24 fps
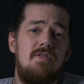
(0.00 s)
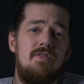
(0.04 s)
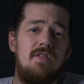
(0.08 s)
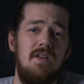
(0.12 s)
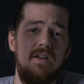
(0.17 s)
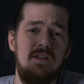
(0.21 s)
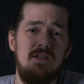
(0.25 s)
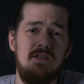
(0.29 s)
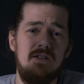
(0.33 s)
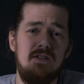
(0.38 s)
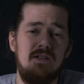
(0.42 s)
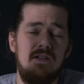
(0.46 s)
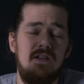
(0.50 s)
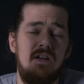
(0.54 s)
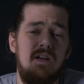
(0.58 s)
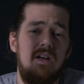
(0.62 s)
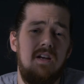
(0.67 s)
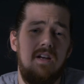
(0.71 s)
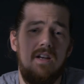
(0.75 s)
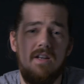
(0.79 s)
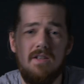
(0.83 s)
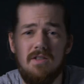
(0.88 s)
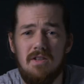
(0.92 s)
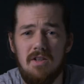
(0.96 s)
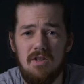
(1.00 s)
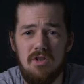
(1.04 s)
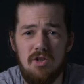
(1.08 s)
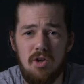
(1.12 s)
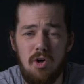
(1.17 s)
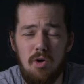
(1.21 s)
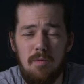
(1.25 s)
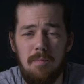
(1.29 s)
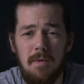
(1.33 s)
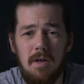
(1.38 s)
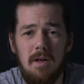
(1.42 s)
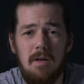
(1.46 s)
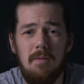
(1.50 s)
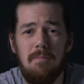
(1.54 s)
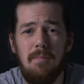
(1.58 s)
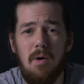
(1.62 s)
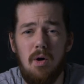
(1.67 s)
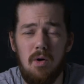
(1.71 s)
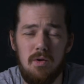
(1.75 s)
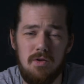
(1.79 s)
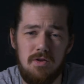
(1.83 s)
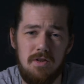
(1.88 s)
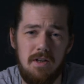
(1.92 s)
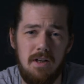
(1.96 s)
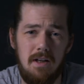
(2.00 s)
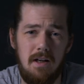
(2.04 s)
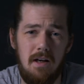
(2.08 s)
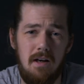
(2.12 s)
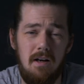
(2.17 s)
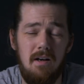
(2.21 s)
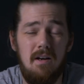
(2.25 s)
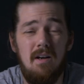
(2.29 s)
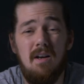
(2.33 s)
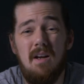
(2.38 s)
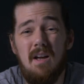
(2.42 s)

This is the Joby Podzilla.